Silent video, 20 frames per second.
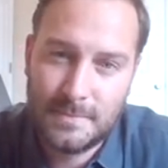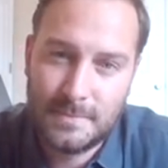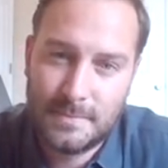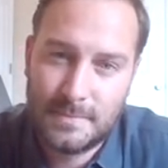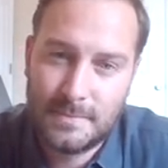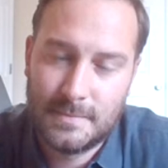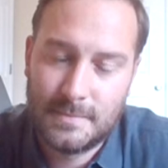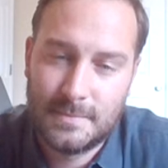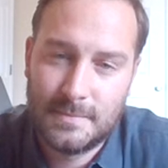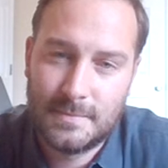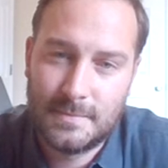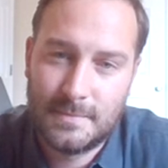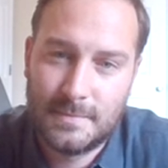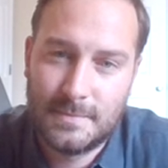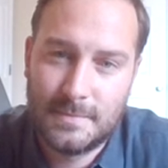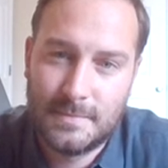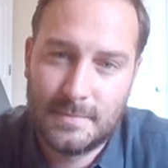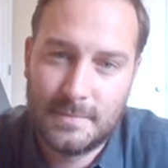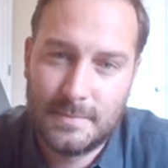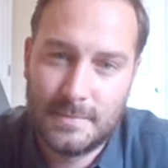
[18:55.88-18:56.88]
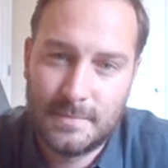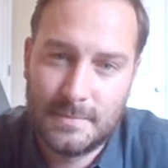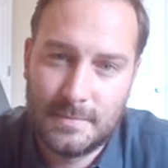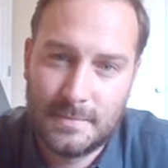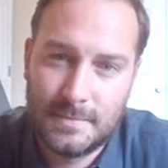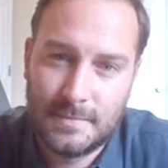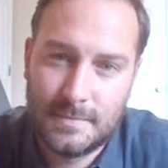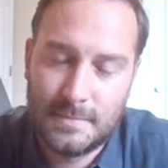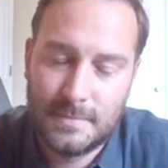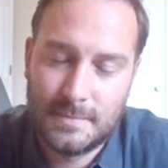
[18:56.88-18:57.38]

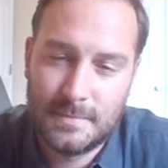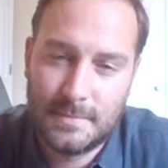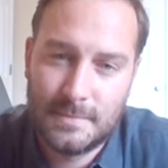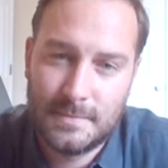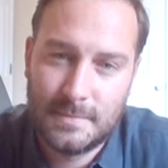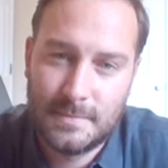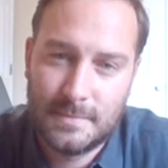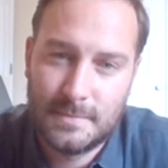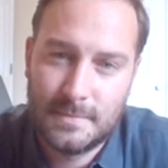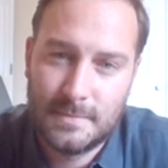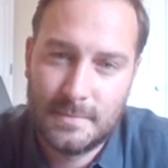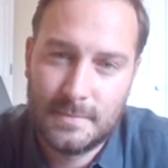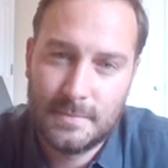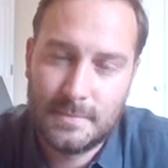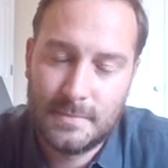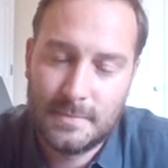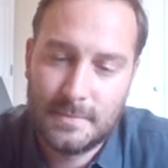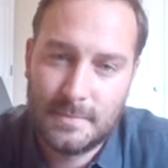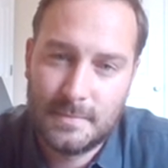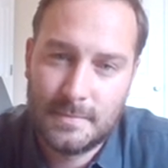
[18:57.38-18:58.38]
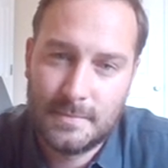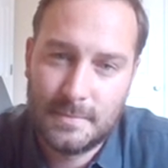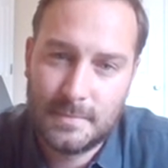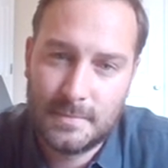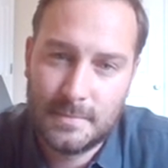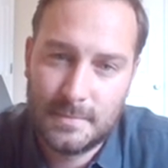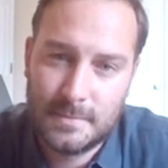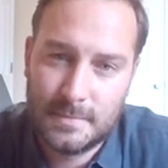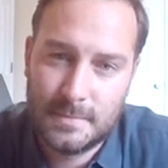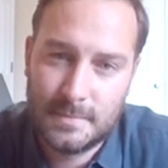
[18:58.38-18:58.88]

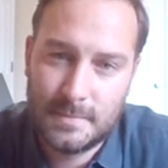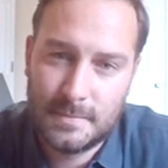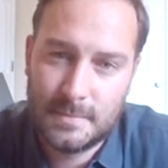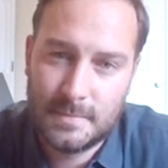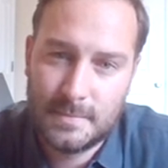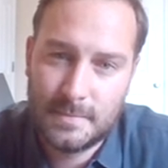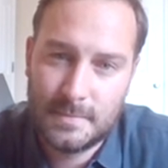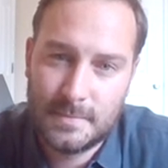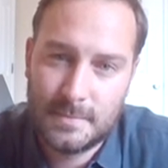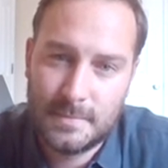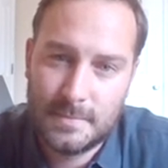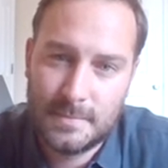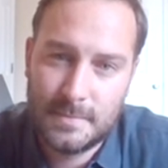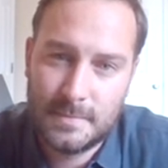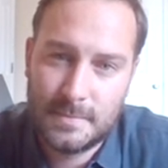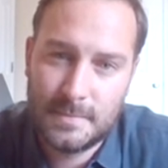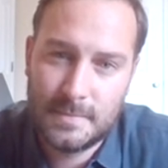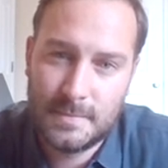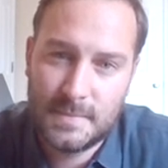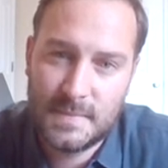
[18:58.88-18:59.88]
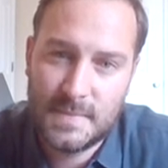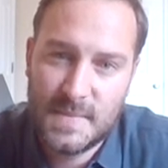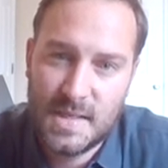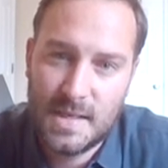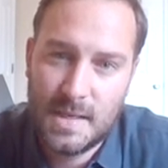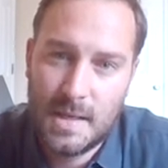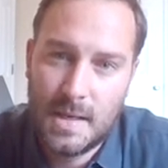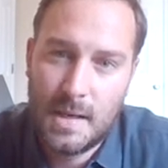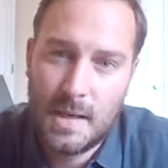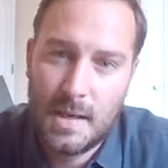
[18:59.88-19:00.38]

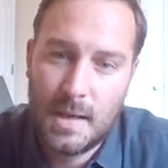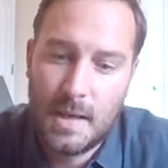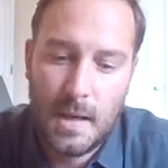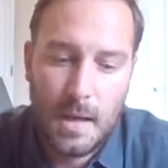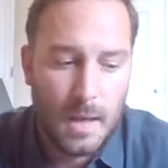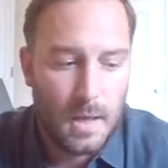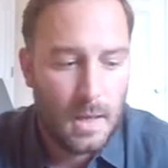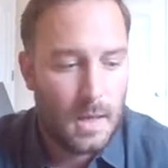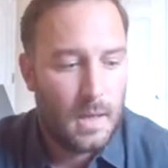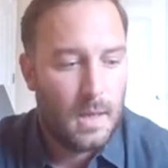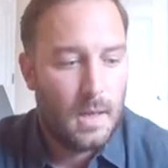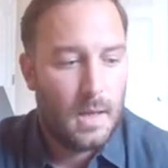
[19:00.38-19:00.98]
(silent)